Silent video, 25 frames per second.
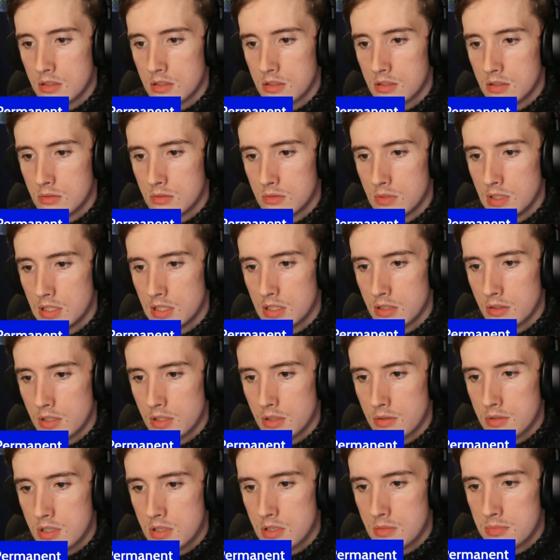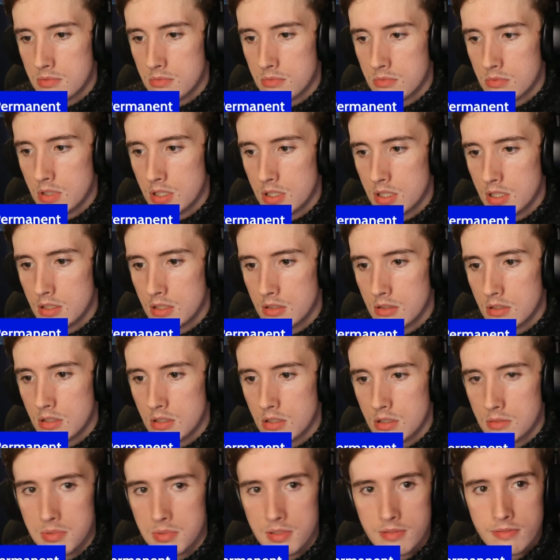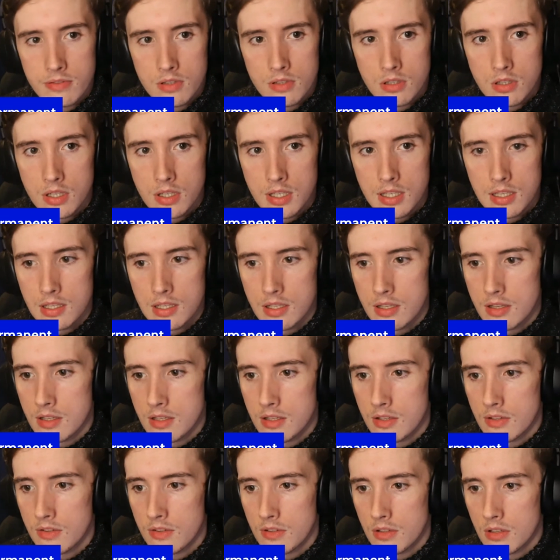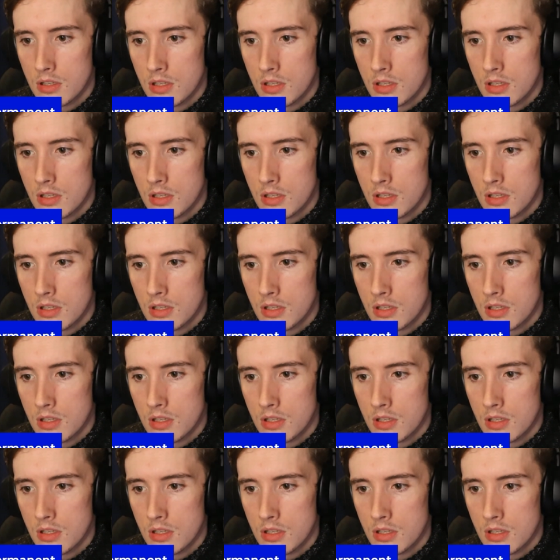Oh, hello, YouTube. Why are you gotta be funky like this?